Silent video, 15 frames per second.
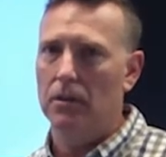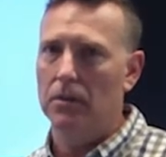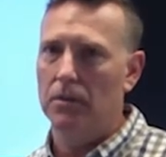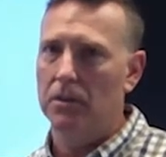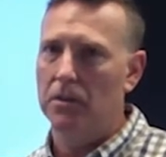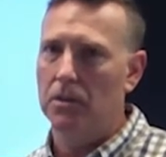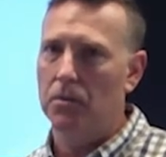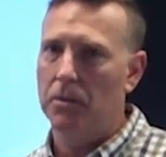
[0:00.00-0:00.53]

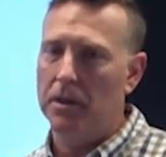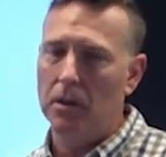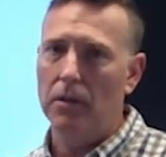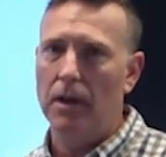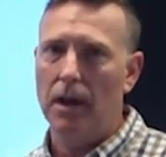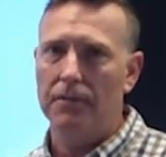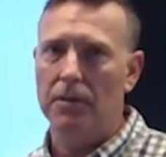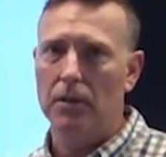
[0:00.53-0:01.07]
which we don't
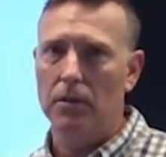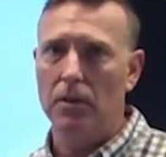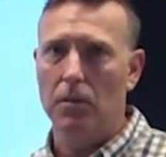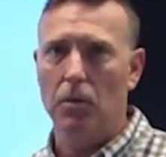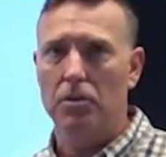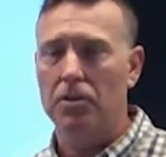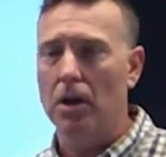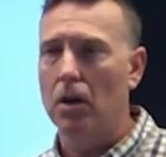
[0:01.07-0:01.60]
have to do
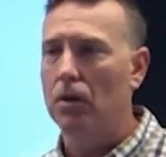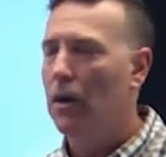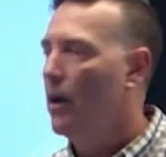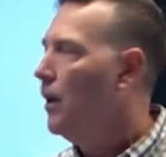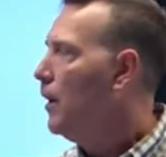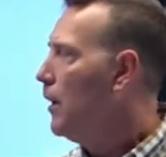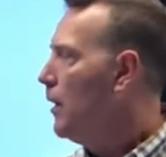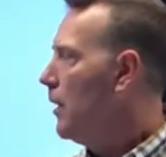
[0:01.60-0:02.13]
anymore. So
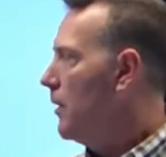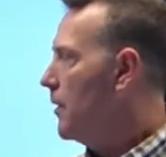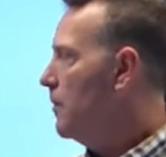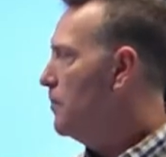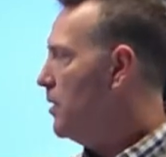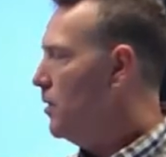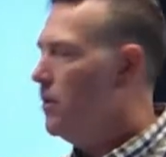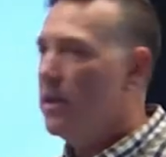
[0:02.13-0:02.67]
the
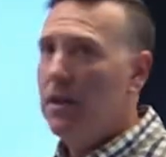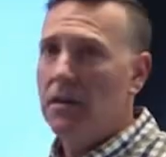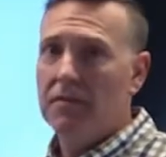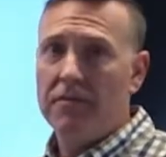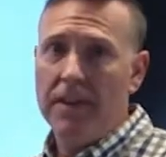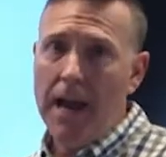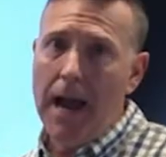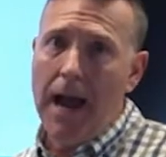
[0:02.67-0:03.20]
beauty
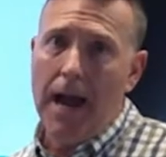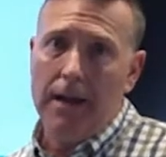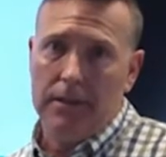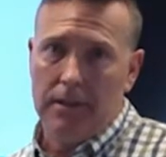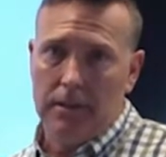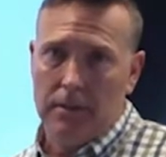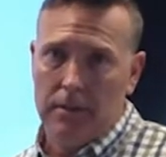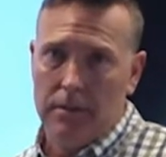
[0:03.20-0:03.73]
of that
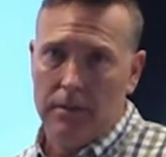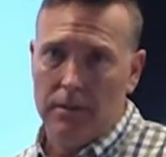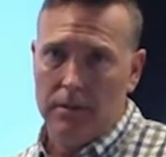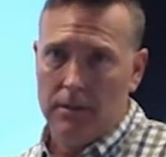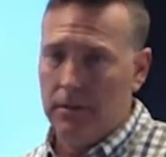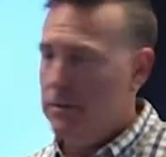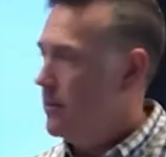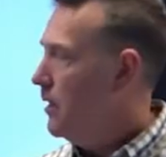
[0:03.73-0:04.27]

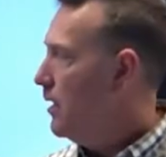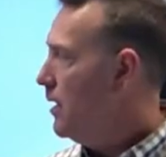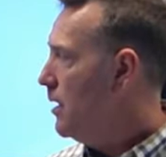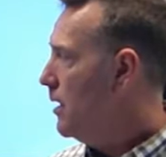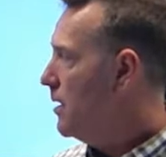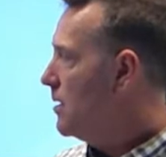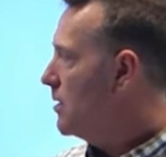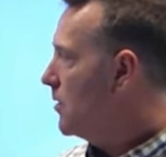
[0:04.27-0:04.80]

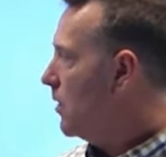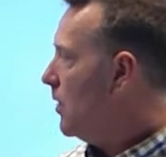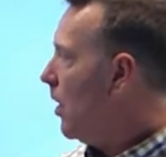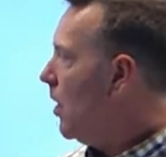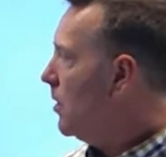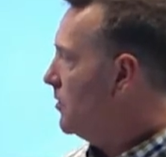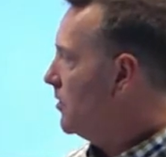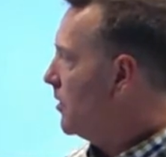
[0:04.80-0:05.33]
is
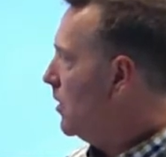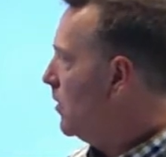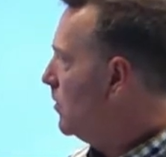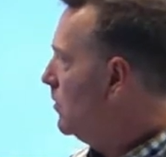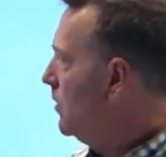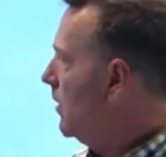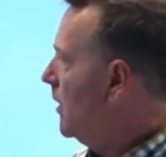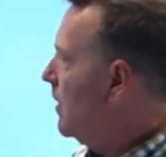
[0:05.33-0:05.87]

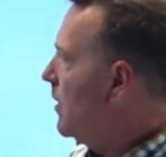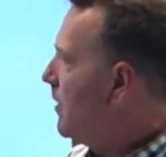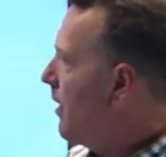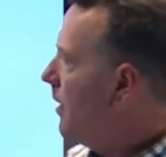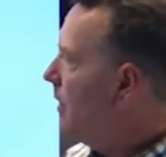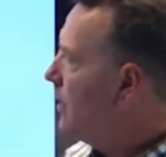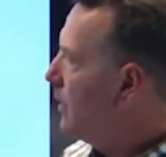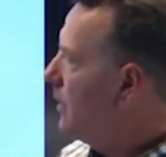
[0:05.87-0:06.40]
also
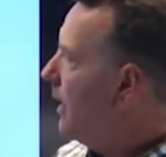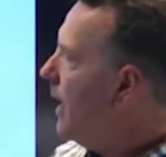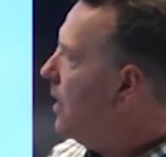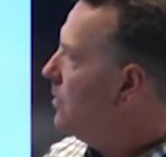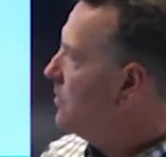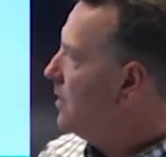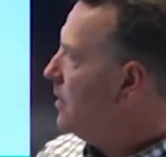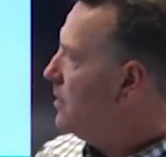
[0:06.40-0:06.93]
that it
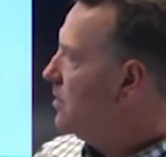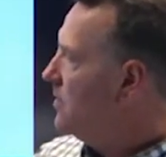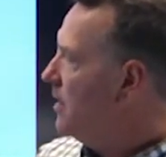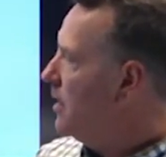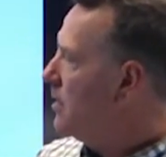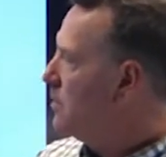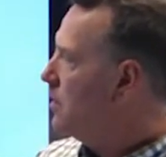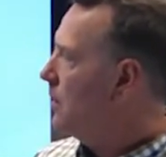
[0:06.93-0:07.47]
allows us
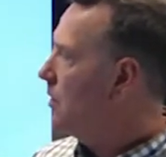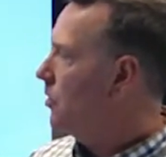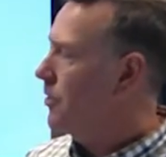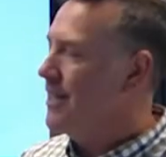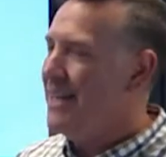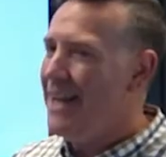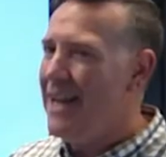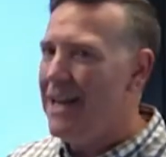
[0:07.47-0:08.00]
then to
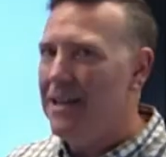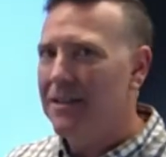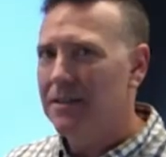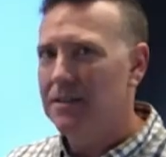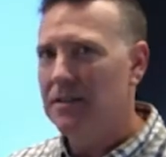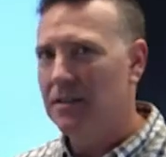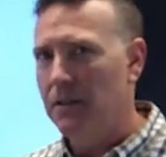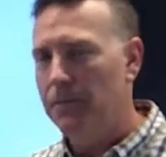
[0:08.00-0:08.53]

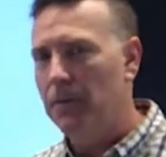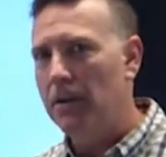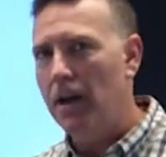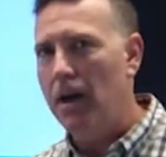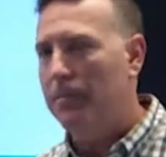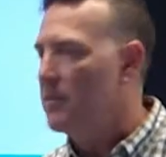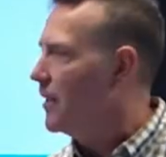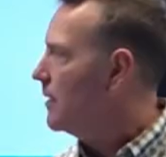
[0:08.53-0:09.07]
create different
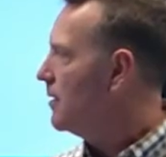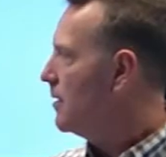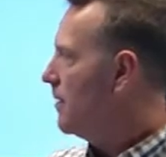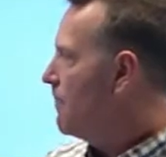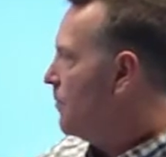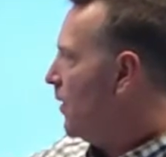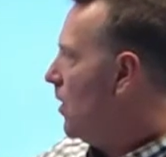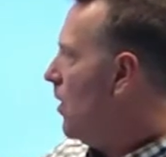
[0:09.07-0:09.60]
optics,
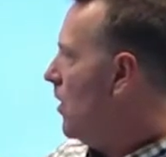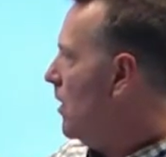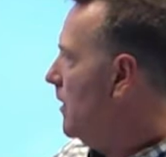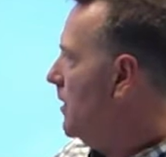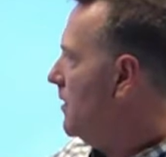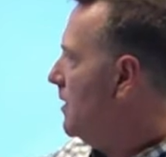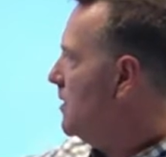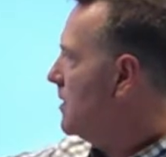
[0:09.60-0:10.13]
all
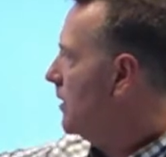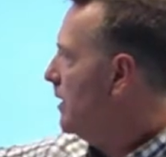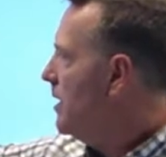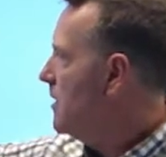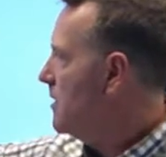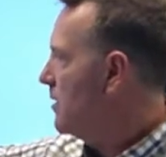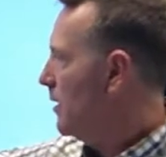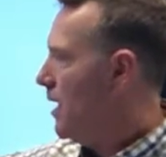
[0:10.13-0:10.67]
at this
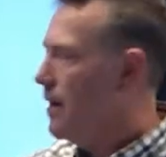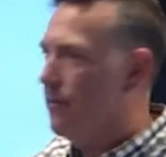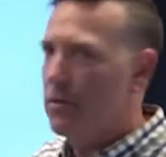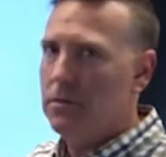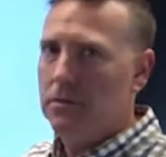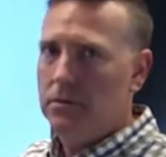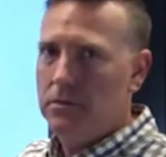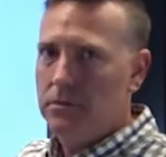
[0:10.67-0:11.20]
lens
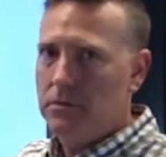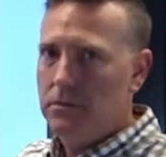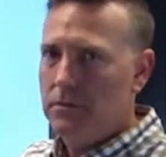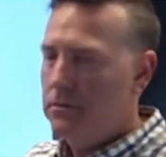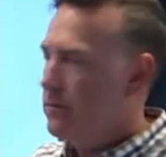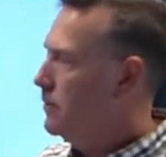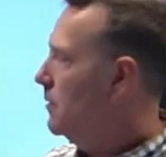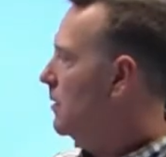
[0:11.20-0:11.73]
level.
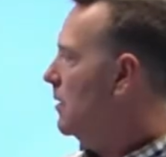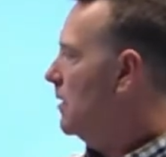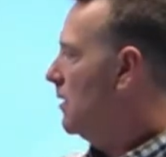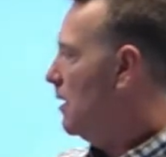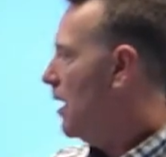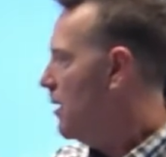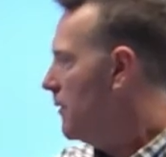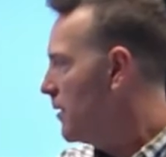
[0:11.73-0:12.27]

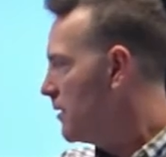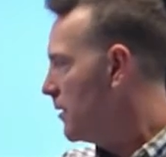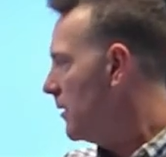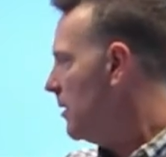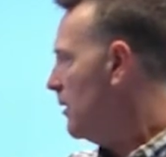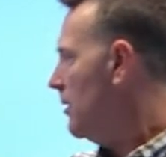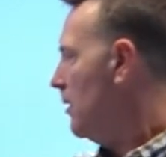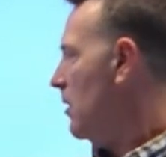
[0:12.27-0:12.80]

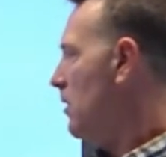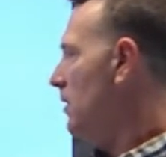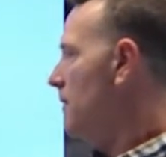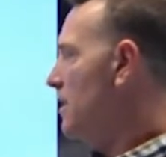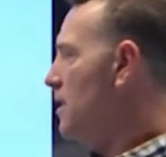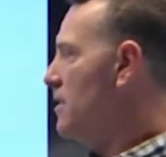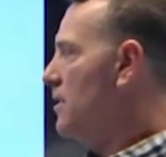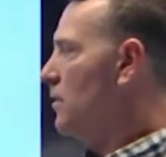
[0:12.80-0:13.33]
Obviously, all of
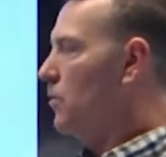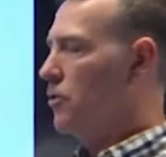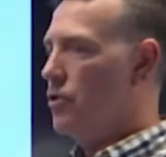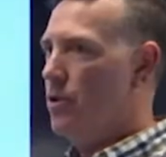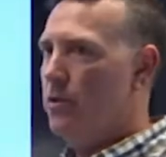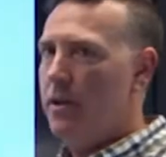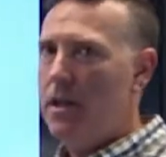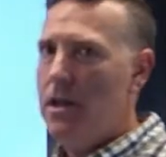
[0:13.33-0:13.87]
these that we're
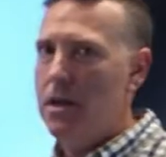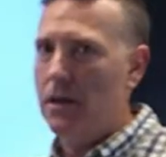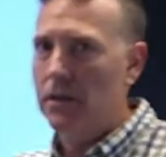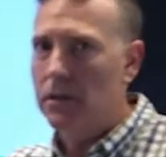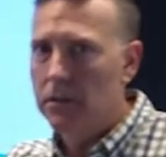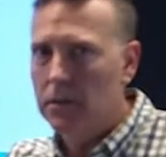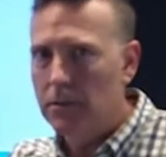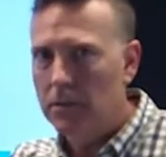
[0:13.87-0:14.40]
showing
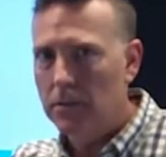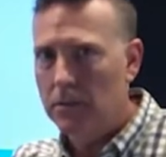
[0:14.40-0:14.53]
here,